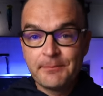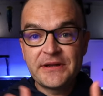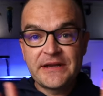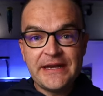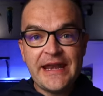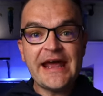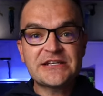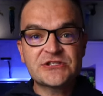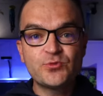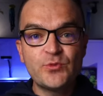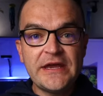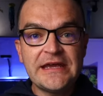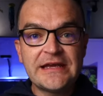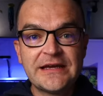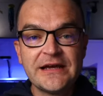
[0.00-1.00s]
But next
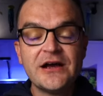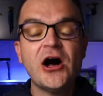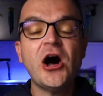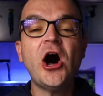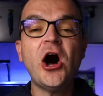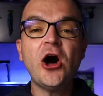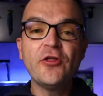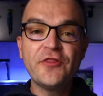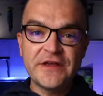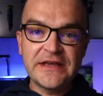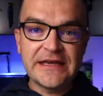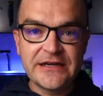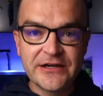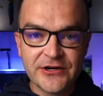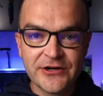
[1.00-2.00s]
week, all the
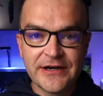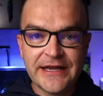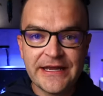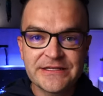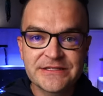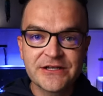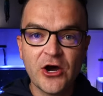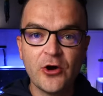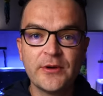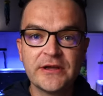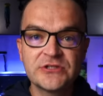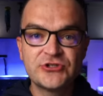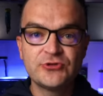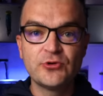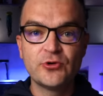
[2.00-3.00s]
gear is
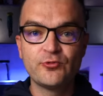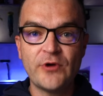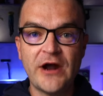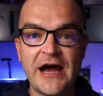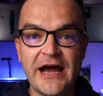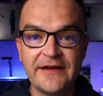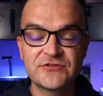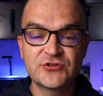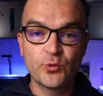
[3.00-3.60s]
going to arrive.